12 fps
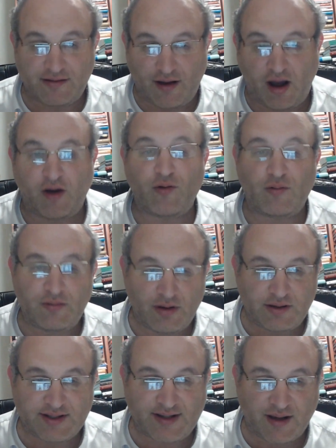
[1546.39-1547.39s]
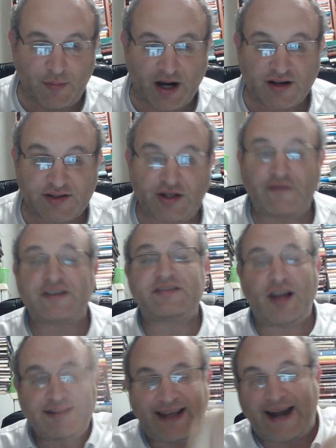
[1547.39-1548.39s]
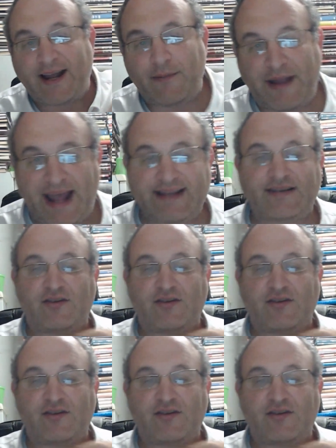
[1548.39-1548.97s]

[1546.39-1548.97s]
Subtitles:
oh, there's a Gemara in Ksuvas, like that, it could be answered.